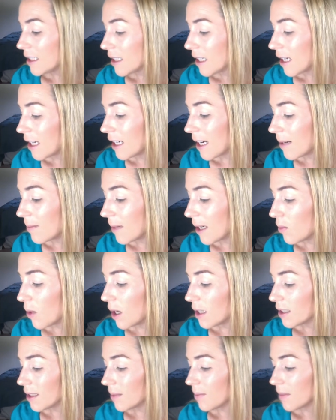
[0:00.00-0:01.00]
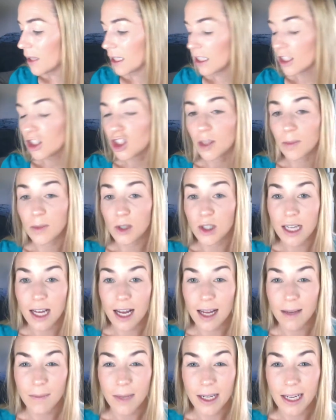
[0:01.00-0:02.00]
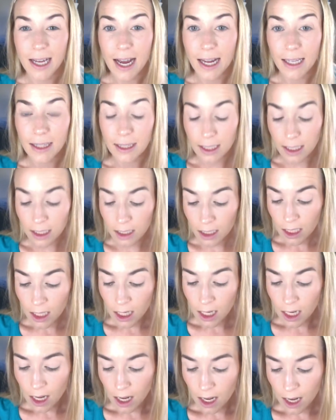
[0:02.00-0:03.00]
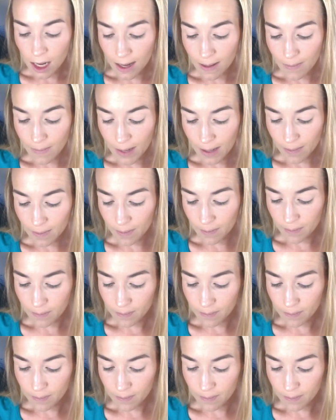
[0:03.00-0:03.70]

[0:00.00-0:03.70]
and I might want something shimmery on my eyelid, I'm